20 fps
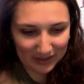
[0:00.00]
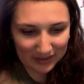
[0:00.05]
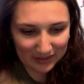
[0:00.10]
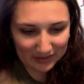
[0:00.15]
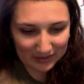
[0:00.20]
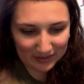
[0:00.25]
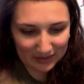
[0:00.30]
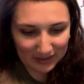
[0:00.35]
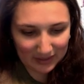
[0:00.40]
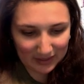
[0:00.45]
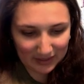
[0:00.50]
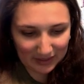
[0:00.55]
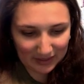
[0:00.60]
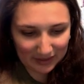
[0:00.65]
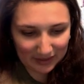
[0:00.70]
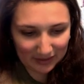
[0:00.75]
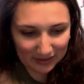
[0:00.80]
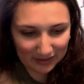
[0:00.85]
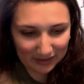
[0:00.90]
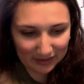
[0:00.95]

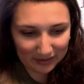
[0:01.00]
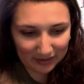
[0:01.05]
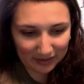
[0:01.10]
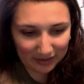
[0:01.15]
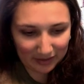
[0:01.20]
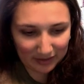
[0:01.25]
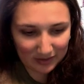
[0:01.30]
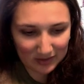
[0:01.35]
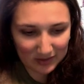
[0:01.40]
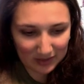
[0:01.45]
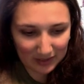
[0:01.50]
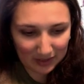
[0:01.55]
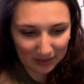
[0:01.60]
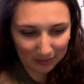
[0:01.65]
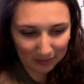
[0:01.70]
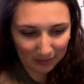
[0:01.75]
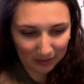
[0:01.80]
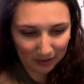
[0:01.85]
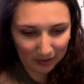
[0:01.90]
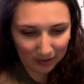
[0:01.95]
the
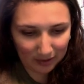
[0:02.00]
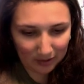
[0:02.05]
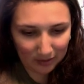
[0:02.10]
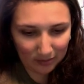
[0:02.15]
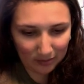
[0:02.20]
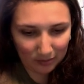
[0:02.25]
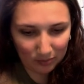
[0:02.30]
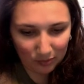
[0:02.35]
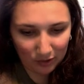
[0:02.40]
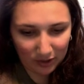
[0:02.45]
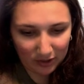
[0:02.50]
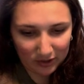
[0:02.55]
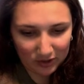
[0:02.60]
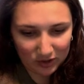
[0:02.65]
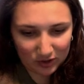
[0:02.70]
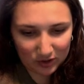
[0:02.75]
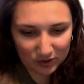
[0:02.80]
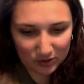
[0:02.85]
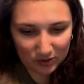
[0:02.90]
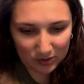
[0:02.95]
landscaper
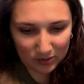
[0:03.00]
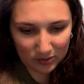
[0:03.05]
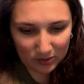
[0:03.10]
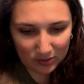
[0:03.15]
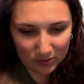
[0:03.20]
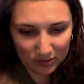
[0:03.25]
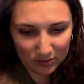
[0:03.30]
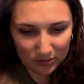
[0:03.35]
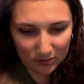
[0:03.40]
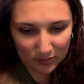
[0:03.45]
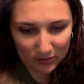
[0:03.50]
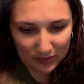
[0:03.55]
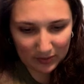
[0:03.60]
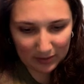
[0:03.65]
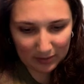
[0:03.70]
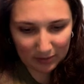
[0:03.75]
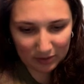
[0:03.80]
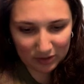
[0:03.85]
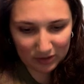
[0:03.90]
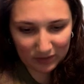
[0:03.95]
brush,
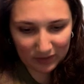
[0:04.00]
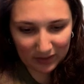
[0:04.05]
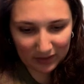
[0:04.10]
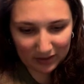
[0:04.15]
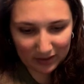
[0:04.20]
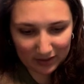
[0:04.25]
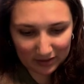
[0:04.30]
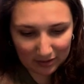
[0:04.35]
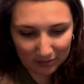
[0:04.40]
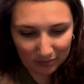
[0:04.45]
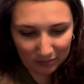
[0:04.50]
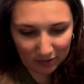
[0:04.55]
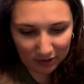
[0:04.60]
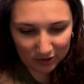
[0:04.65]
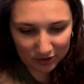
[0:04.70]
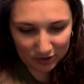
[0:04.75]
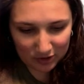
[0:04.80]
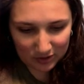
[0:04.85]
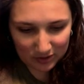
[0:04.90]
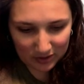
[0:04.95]
which if I click the
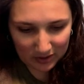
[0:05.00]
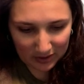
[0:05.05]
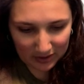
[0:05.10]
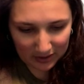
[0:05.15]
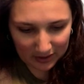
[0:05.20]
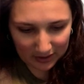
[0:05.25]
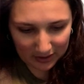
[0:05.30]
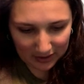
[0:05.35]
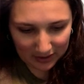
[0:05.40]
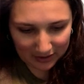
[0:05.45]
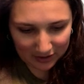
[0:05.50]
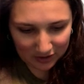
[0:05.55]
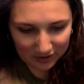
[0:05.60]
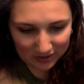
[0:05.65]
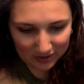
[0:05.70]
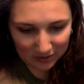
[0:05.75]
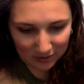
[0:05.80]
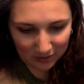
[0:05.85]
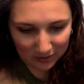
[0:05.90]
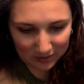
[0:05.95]
brush, it's just
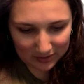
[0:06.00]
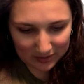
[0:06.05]
towards the